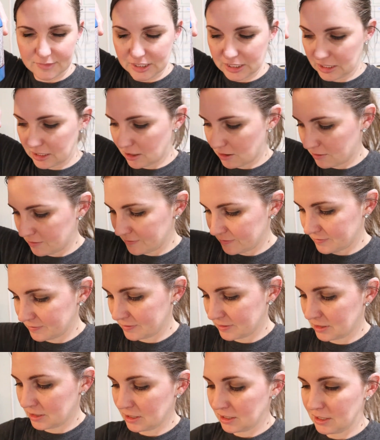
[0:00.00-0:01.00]
So
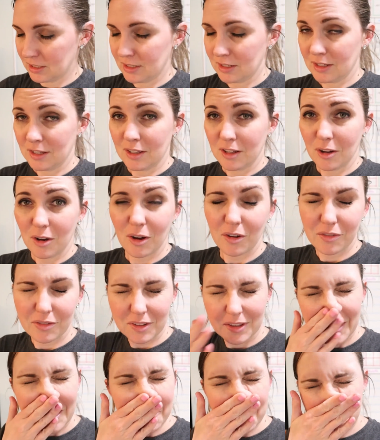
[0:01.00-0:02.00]

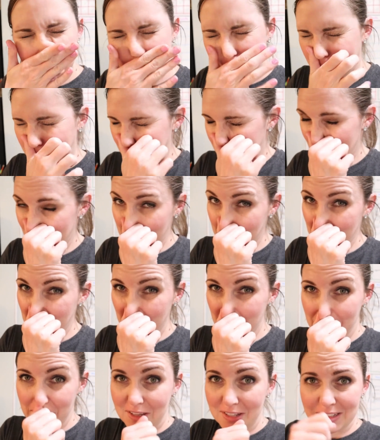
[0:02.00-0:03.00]
hopefully that will pick me
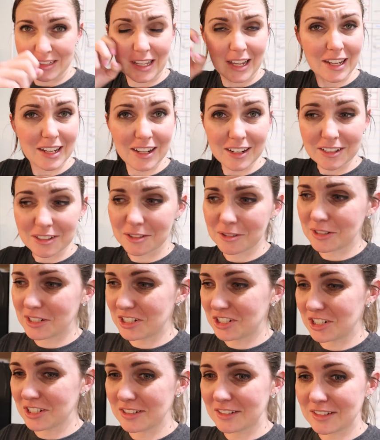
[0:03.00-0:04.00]
up, because I gotta do
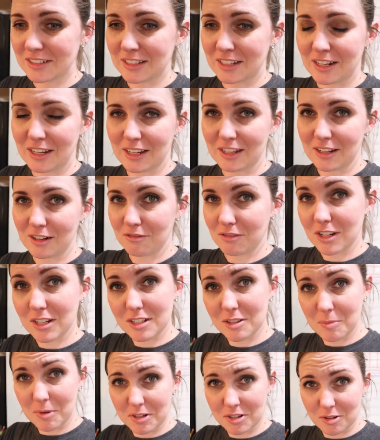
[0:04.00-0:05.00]
dishes and I gotta
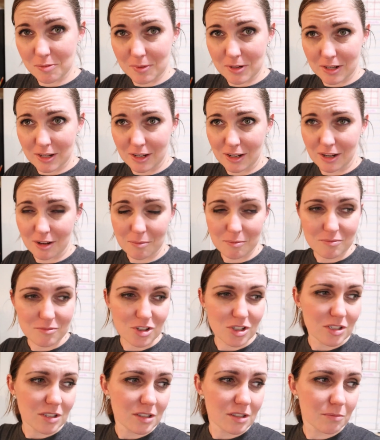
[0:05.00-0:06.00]
read to Benjamin, and I'm
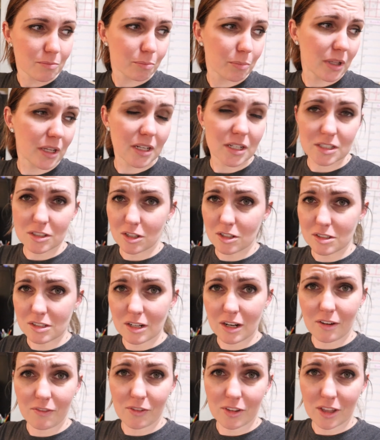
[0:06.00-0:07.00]
just plain
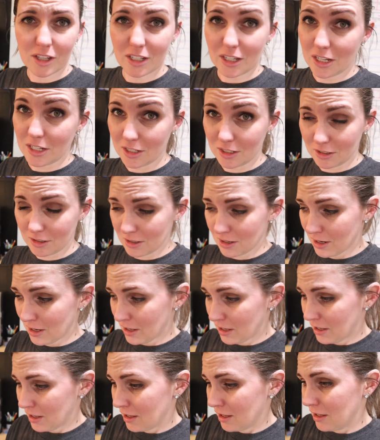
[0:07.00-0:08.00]
exhausted. I feel like I could
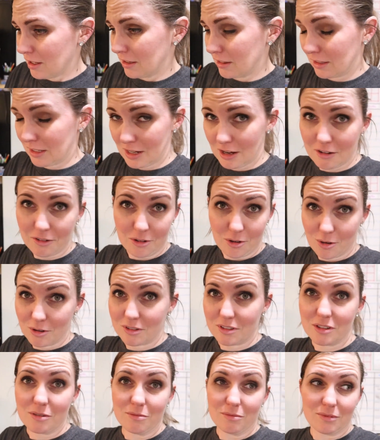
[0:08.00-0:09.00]
lay down and go
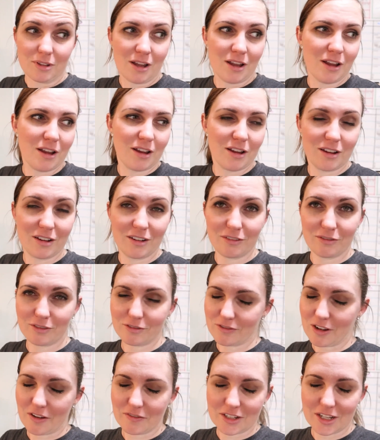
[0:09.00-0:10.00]
to sleep for
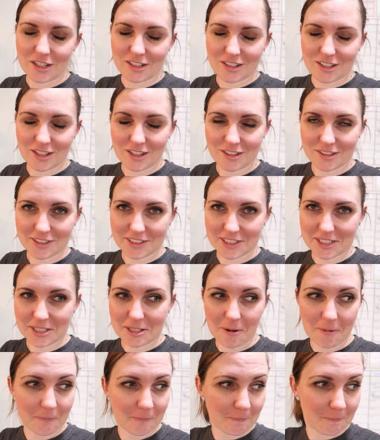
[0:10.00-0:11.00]
5 days.
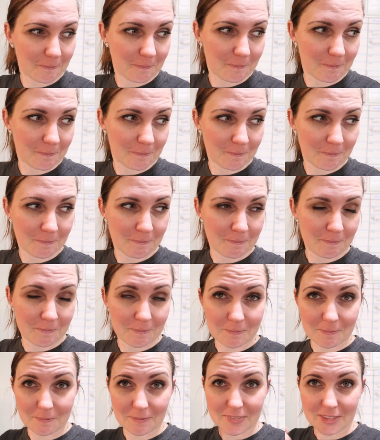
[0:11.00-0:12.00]
So
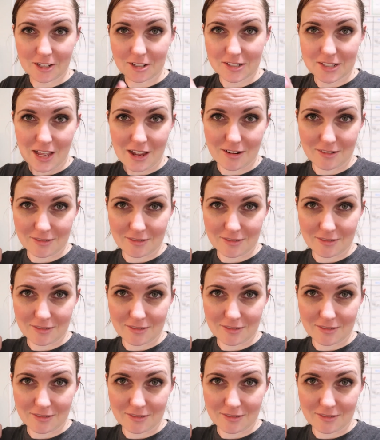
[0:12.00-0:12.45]
there's that.